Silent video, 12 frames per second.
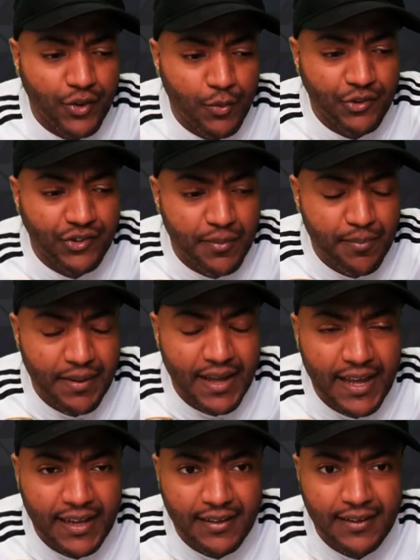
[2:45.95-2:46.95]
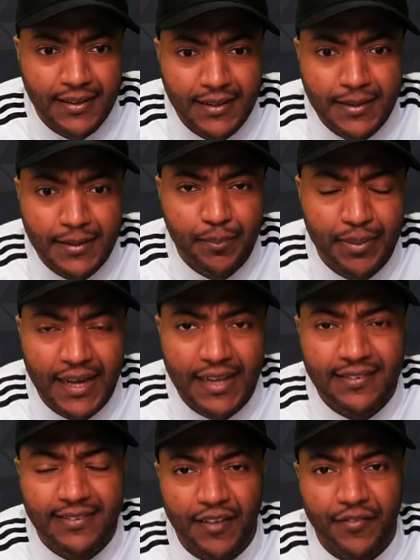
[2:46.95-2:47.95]
there was some bad,
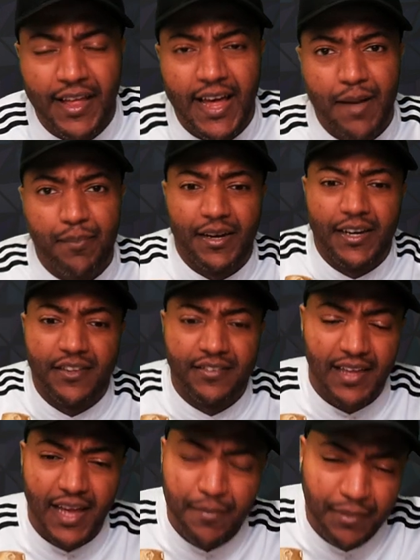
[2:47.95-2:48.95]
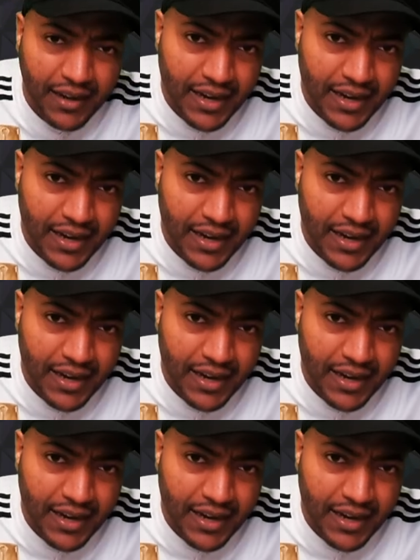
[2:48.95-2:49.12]
bad stuff that happened in this game.